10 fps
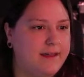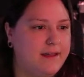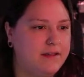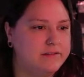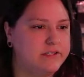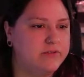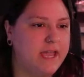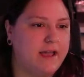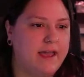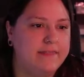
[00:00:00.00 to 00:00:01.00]
So
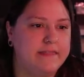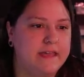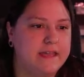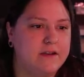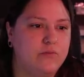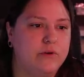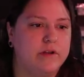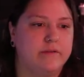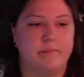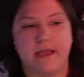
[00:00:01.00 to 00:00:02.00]
yeah, and
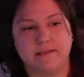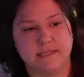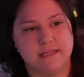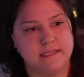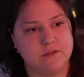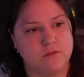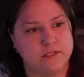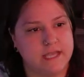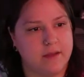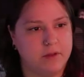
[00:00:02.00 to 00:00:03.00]
then back to this,
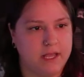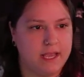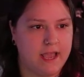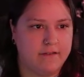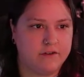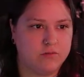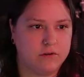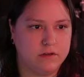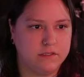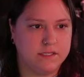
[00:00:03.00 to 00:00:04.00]
what's happening
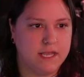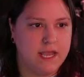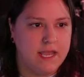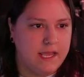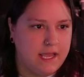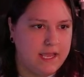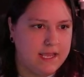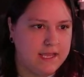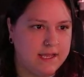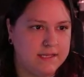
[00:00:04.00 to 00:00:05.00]
afterwards
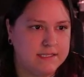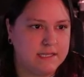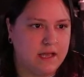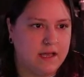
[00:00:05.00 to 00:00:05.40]
is